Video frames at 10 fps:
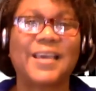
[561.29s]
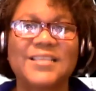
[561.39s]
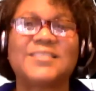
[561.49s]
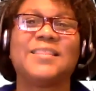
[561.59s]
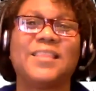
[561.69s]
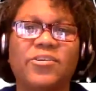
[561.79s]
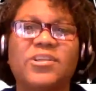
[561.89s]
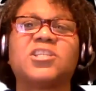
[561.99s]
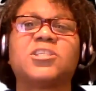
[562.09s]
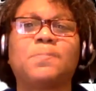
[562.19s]
us and they're
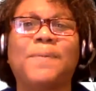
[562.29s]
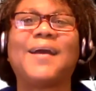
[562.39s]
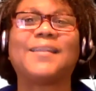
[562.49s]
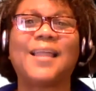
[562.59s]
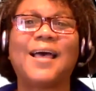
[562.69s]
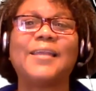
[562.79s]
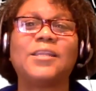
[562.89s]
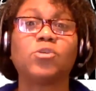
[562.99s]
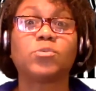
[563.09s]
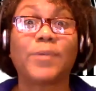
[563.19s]
in the spotlight,
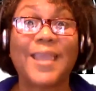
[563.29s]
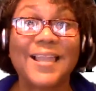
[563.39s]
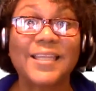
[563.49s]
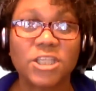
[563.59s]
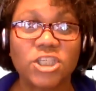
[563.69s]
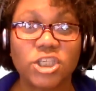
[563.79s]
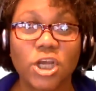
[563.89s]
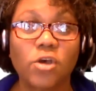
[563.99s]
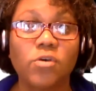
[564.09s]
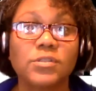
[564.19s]
those reality
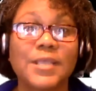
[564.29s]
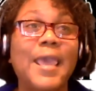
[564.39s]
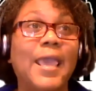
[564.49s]
shows,